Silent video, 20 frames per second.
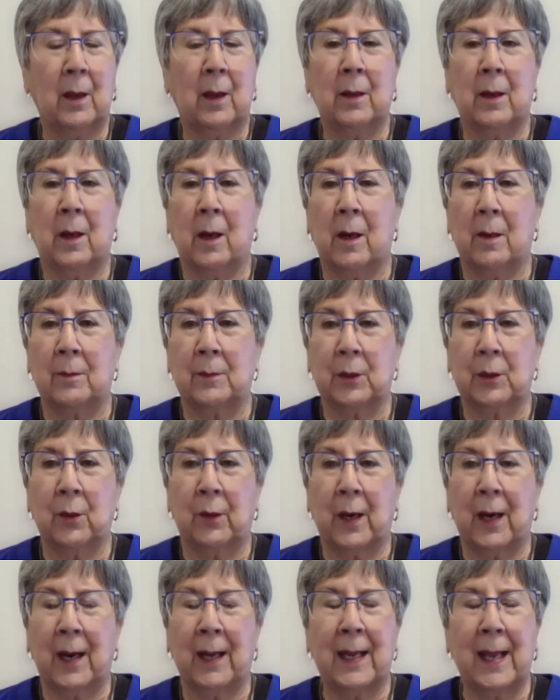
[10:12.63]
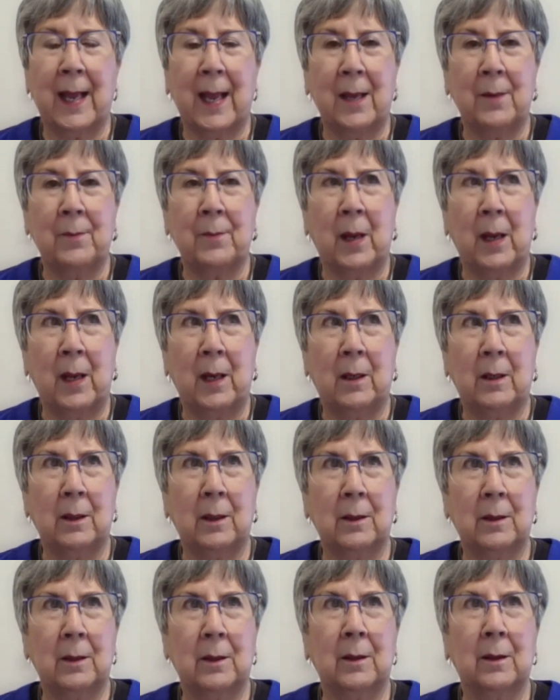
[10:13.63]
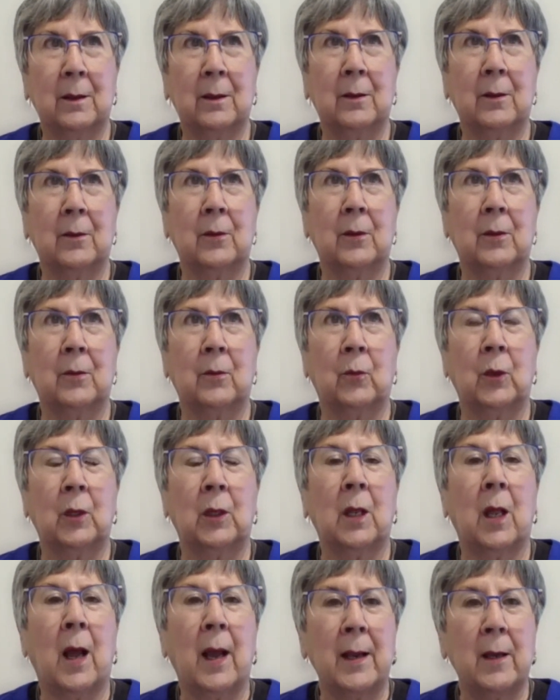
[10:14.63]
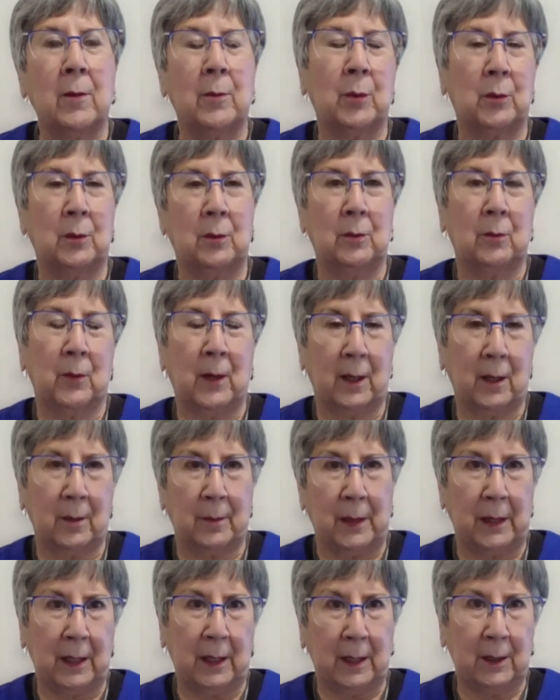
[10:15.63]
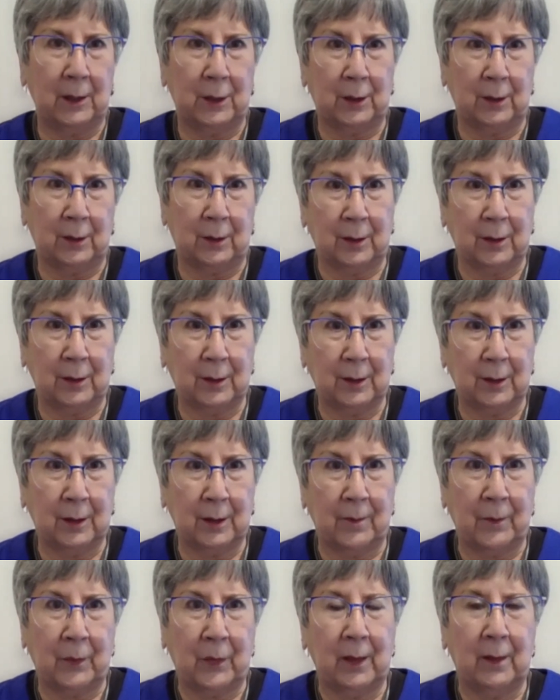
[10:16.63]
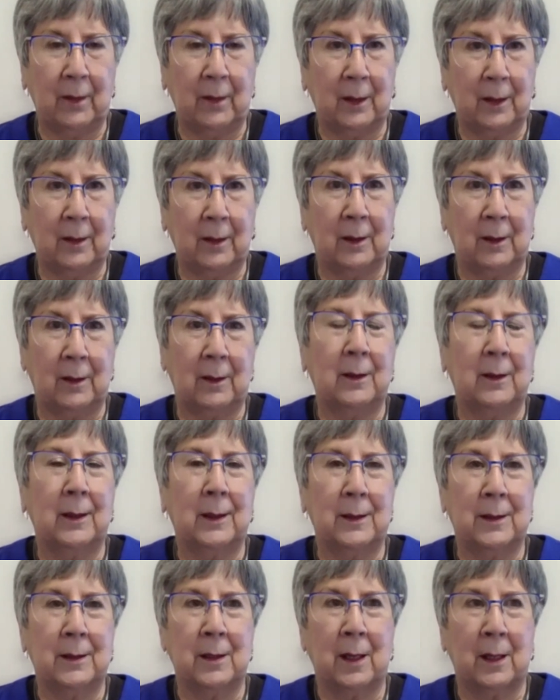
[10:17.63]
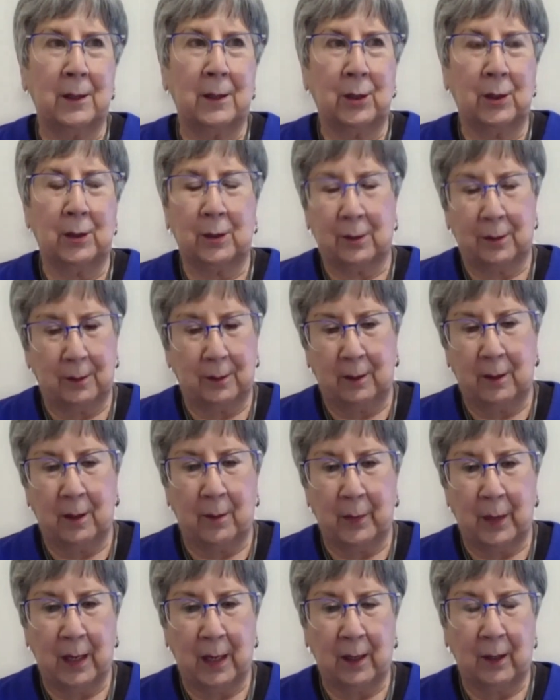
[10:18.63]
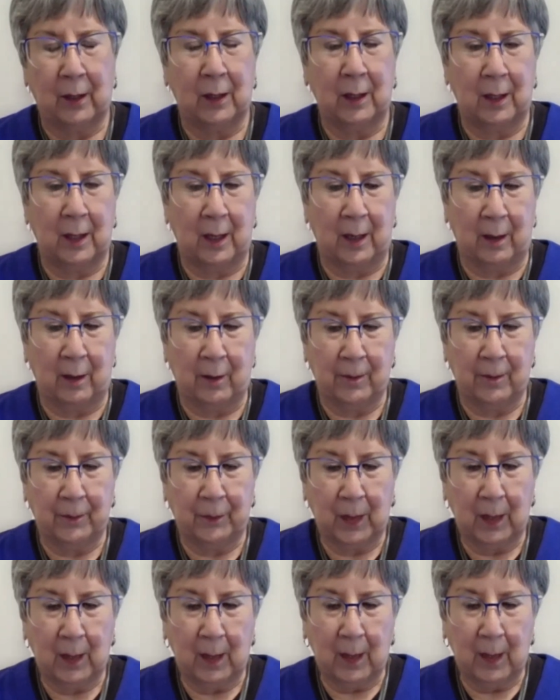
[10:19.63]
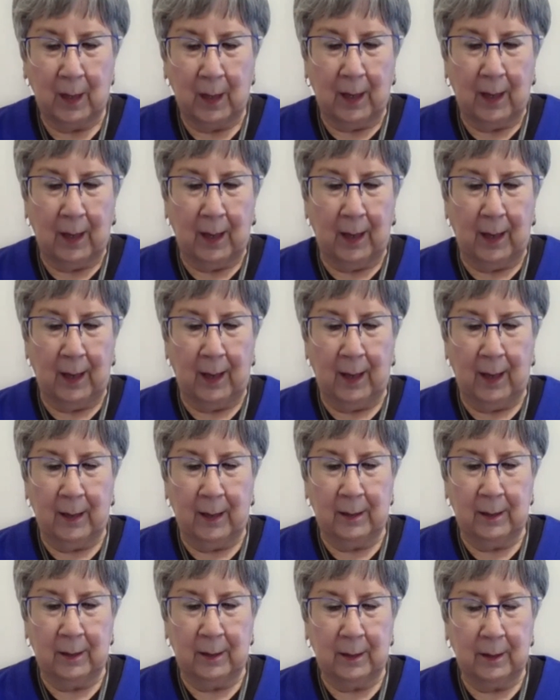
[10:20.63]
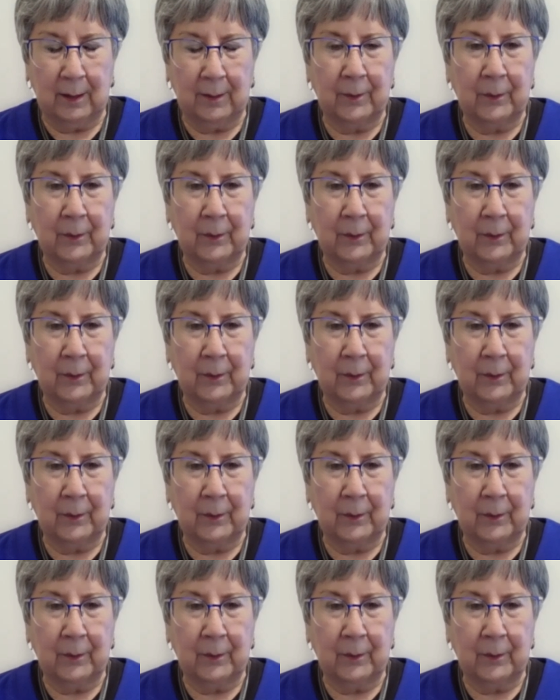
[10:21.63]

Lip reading: so that I can make reliable recommendations, something that is not just coming out of thin air. And